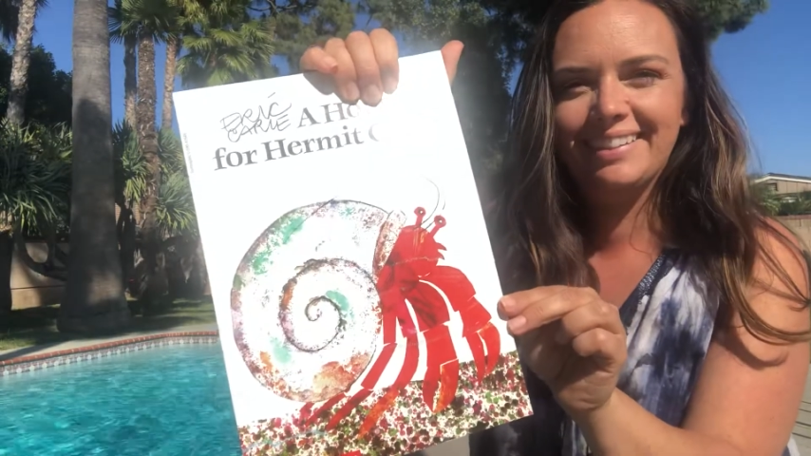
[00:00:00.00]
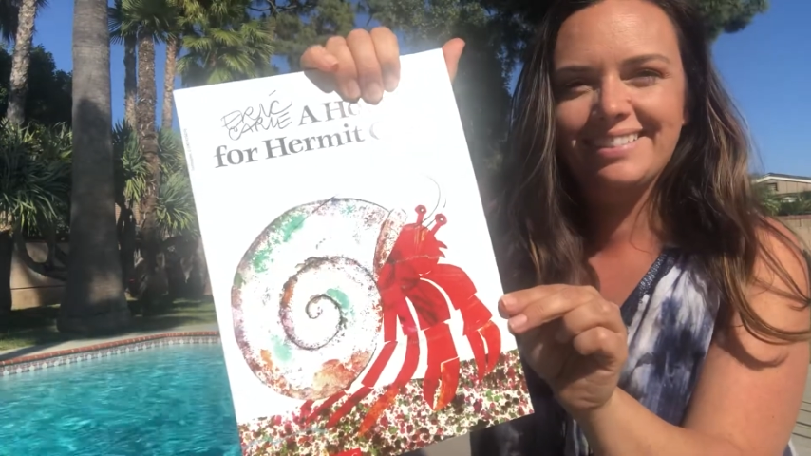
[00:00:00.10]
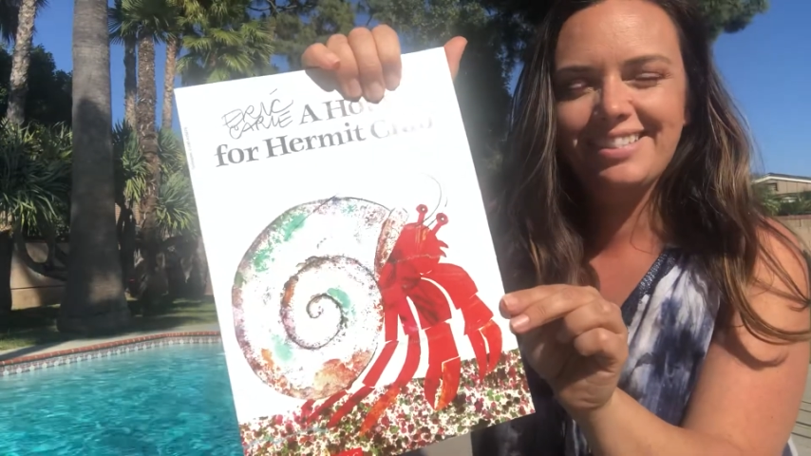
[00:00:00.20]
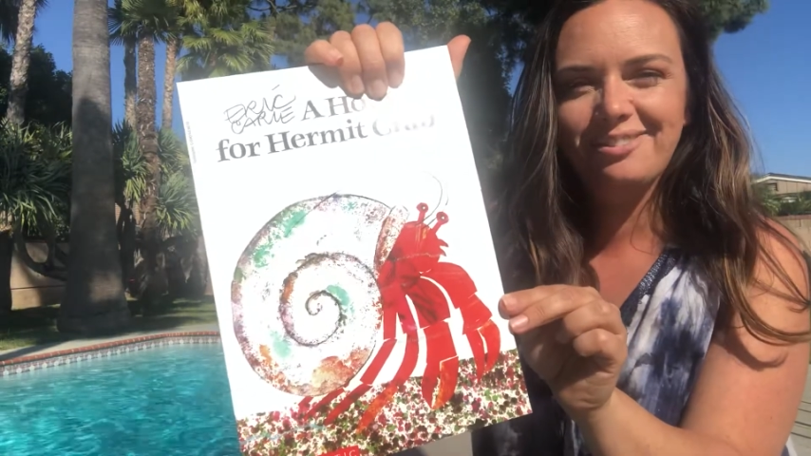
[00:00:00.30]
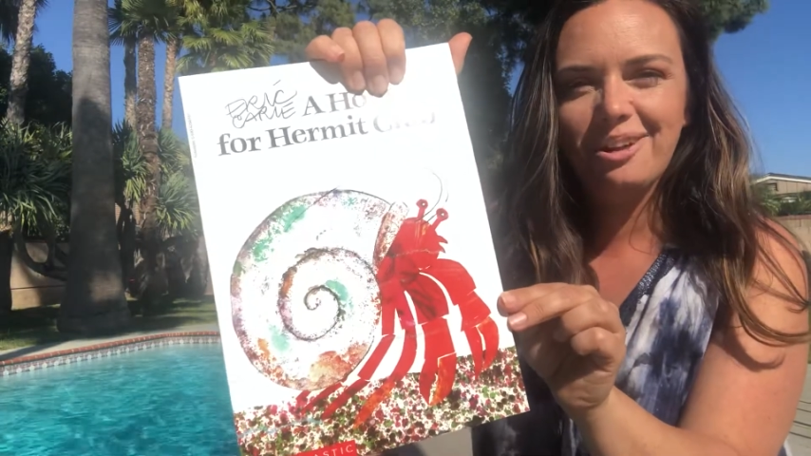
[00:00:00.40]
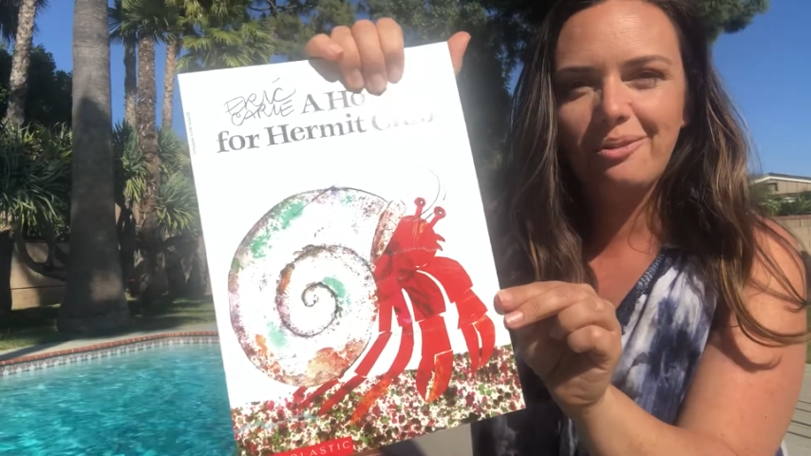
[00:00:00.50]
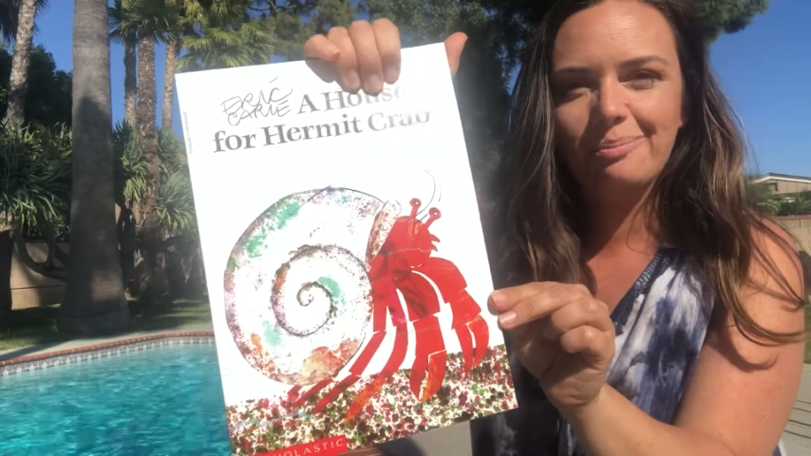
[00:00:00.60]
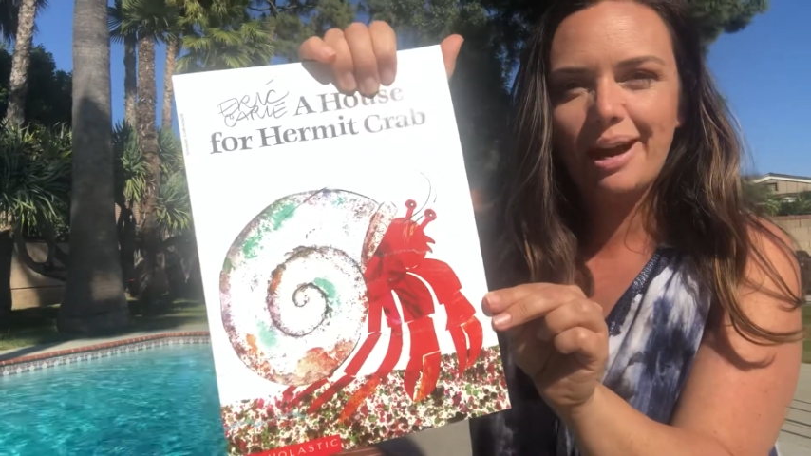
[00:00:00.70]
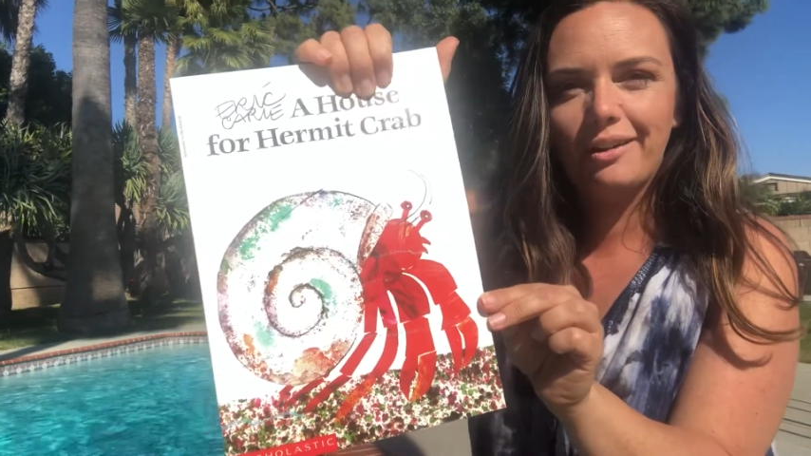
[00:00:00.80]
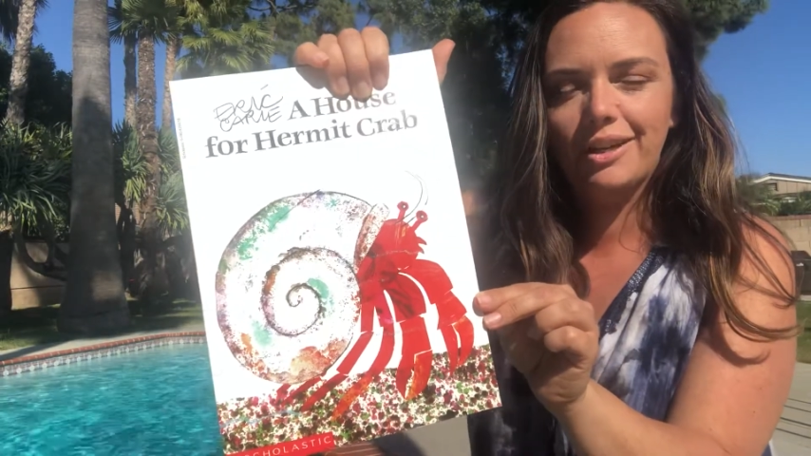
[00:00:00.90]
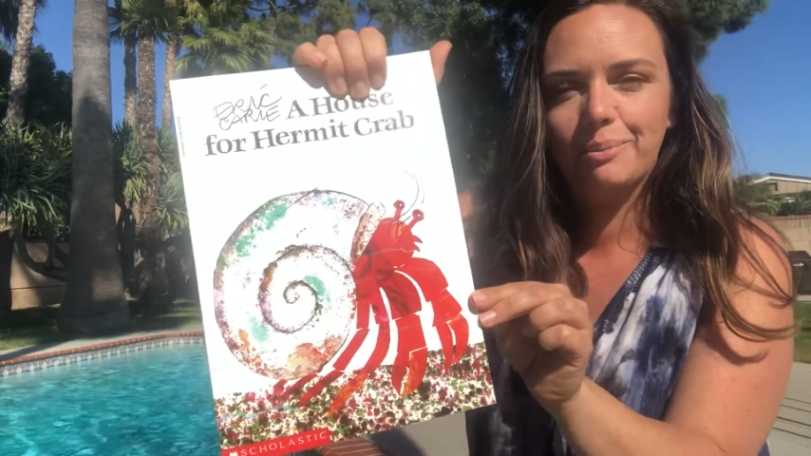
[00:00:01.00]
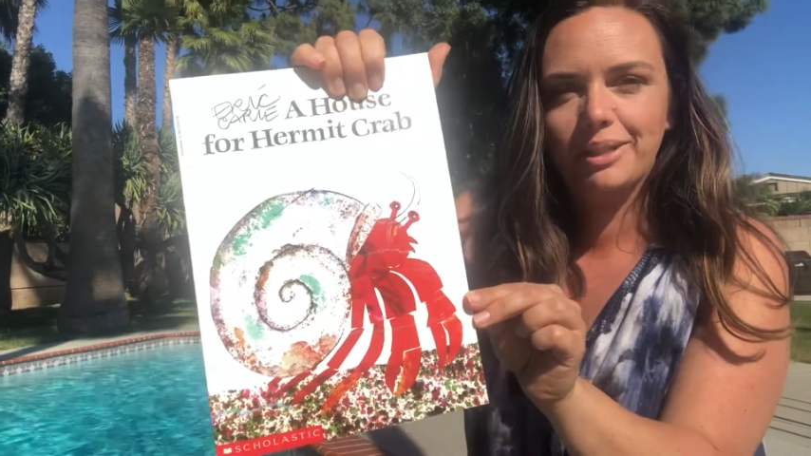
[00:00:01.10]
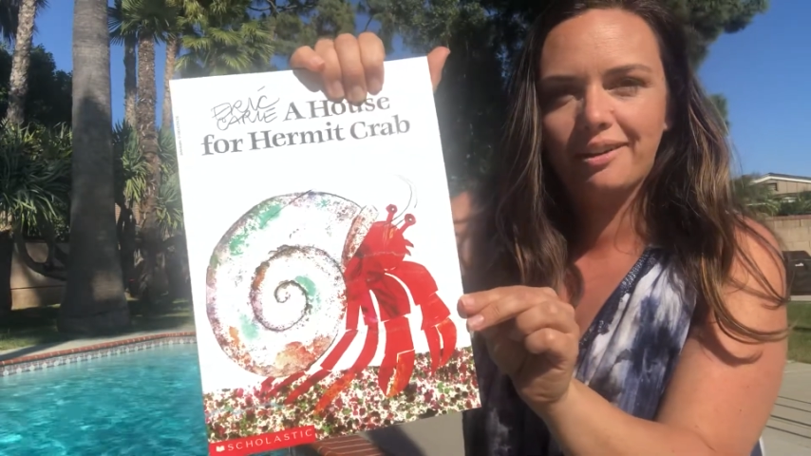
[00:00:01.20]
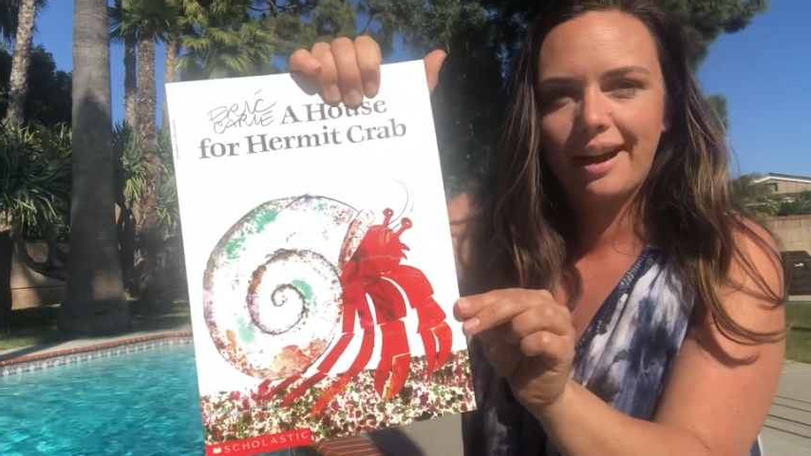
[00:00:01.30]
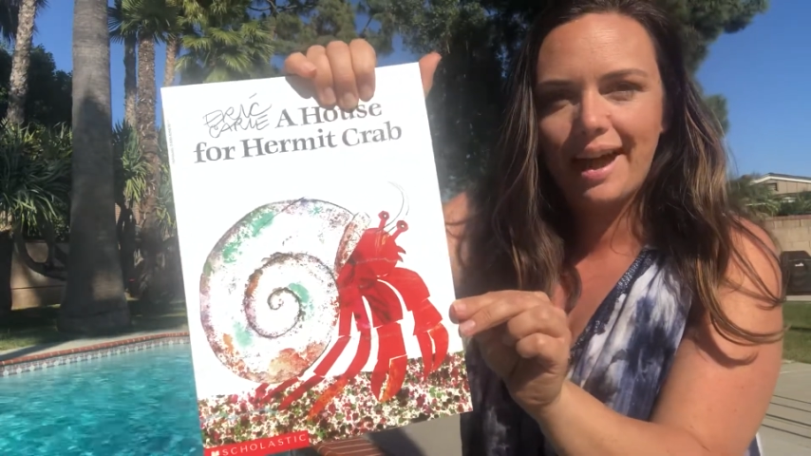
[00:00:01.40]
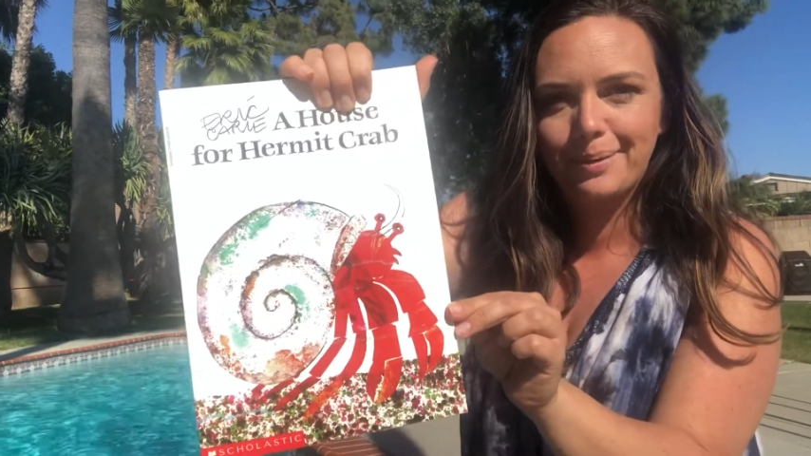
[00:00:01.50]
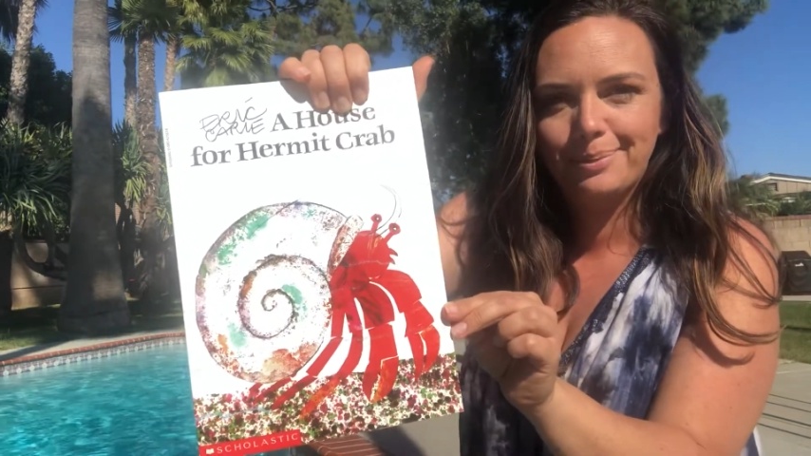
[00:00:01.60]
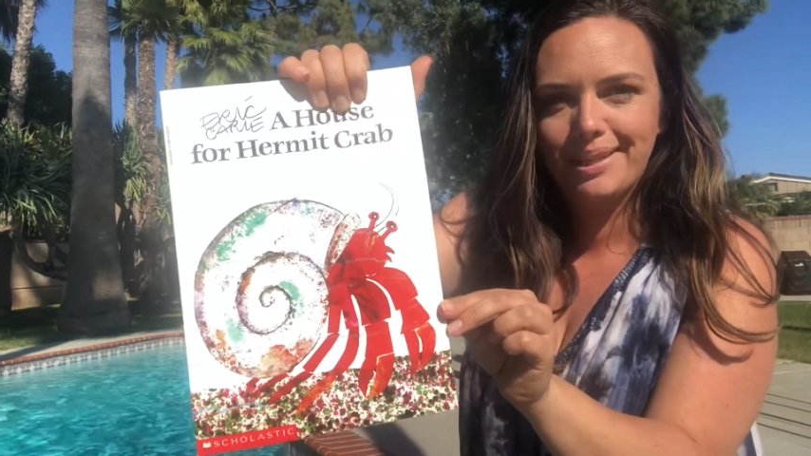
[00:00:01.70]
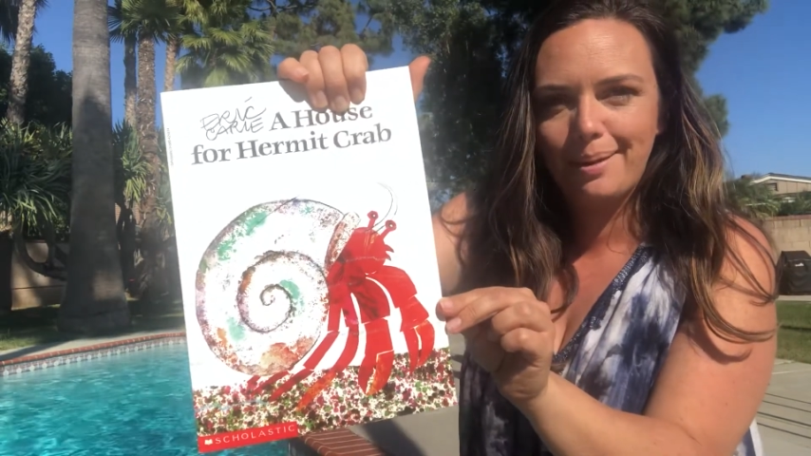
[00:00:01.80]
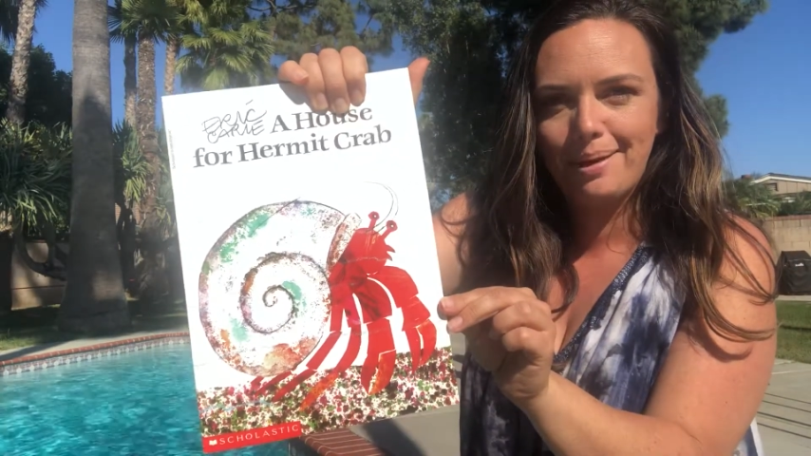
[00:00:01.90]
Do you know about hermit
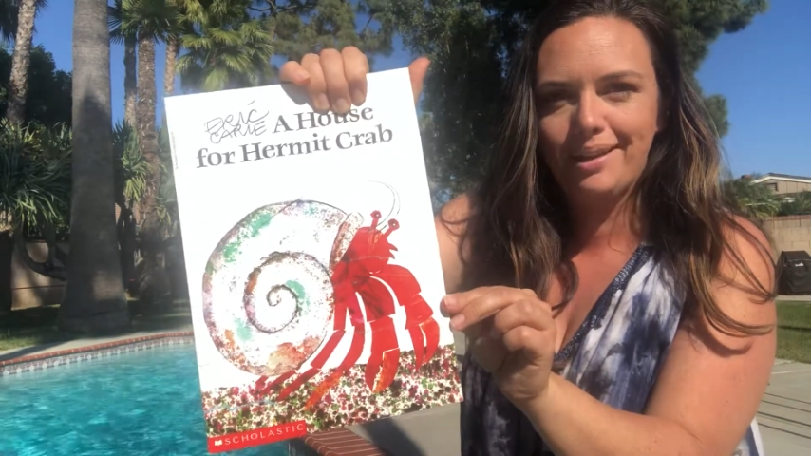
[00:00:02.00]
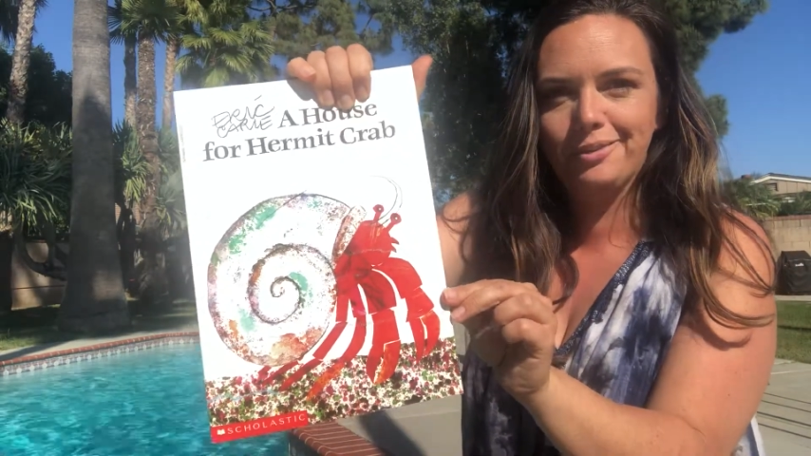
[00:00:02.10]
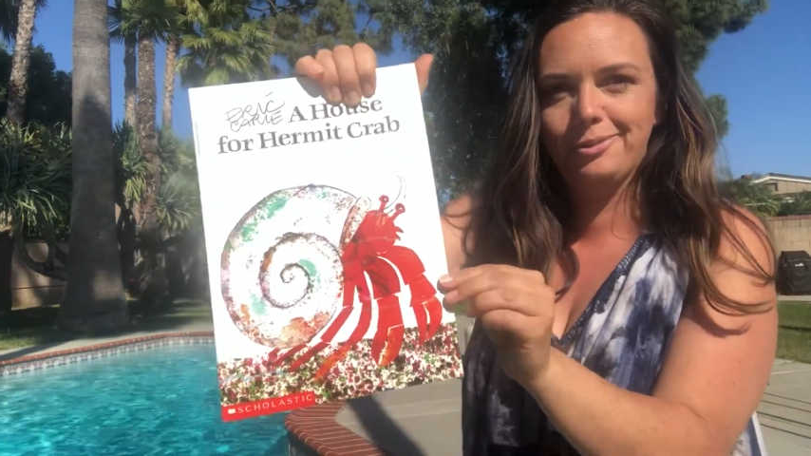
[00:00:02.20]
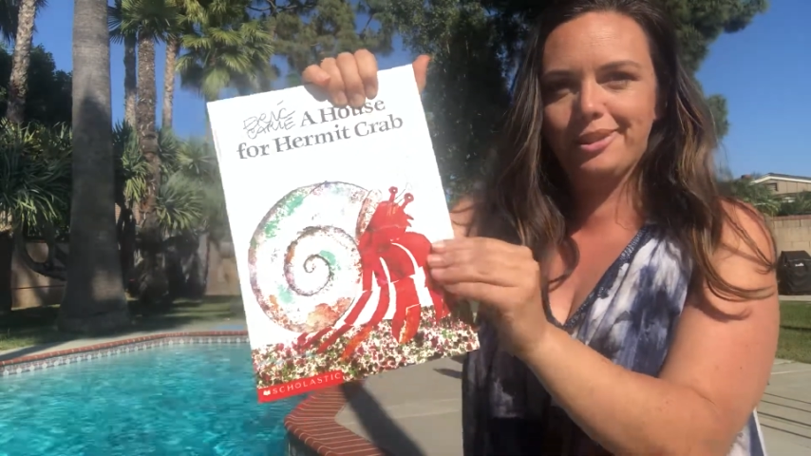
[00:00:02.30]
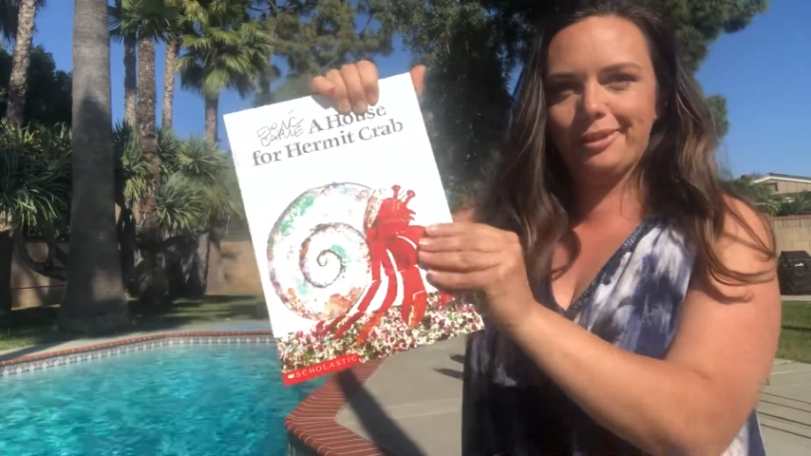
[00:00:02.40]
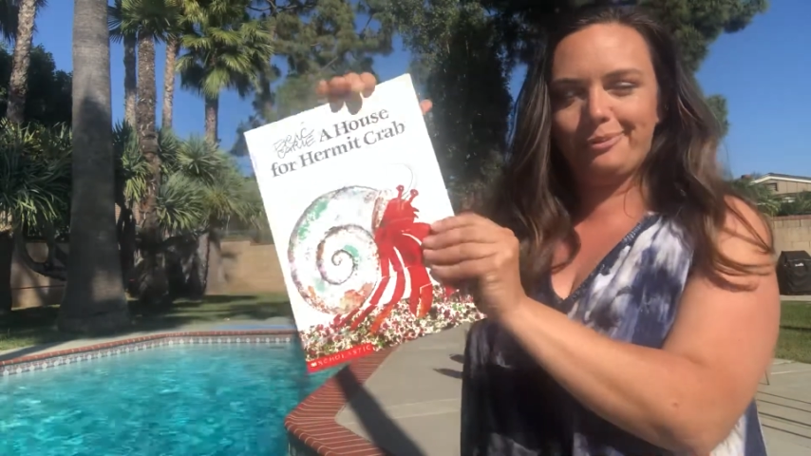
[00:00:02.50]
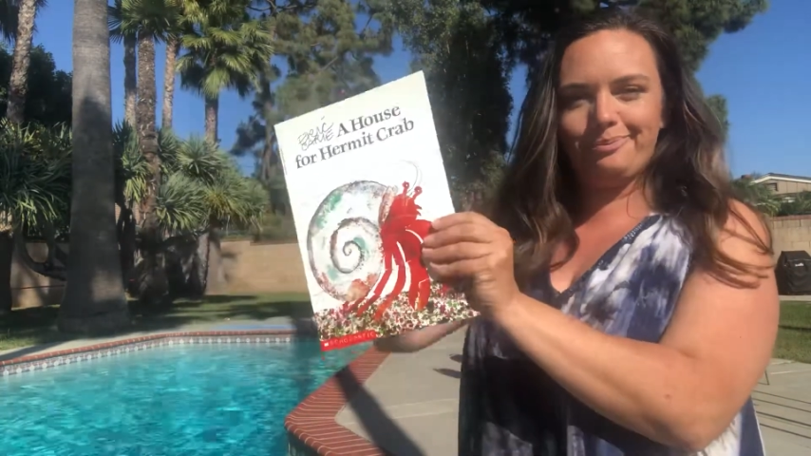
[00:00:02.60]
crabs? I bet you do.